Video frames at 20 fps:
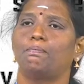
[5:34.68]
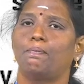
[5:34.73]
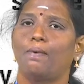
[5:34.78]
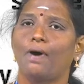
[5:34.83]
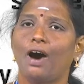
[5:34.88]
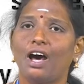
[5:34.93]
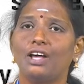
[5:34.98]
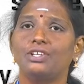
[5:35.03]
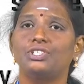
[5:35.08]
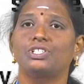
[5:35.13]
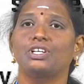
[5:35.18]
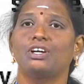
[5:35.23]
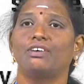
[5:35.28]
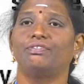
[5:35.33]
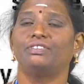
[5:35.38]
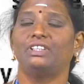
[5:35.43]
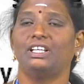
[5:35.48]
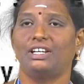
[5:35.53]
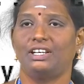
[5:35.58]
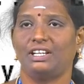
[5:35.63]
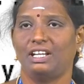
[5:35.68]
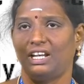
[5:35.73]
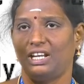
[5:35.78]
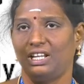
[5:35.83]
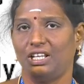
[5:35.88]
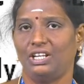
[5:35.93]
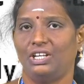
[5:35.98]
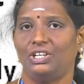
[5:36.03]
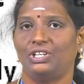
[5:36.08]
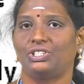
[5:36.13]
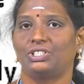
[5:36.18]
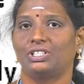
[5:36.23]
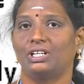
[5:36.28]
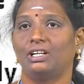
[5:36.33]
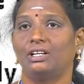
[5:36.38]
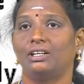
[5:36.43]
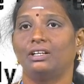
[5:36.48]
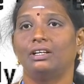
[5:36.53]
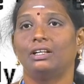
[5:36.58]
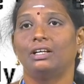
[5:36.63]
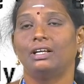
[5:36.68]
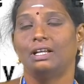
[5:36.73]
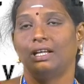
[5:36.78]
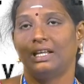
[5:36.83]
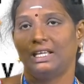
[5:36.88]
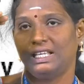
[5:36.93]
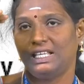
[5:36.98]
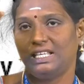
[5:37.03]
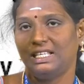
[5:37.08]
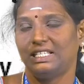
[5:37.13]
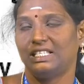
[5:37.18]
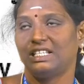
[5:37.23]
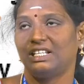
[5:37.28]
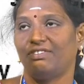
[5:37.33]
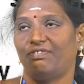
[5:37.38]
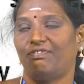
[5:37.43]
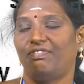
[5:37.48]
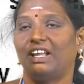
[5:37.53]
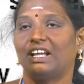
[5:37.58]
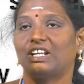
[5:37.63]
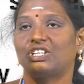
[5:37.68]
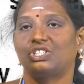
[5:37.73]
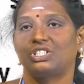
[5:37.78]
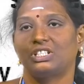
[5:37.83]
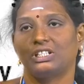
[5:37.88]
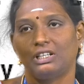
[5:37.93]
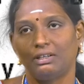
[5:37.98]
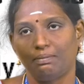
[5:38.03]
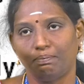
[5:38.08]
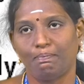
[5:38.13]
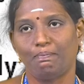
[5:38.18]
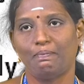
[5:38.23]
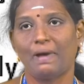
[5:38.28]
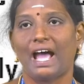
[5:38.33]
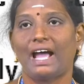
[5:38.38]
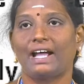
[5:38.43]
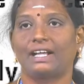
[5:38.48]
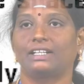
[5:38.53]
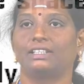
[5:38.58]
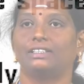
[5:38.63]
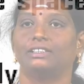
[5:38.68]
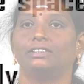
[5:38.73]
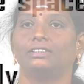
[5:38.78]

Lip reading: Part of the radiation is reflected back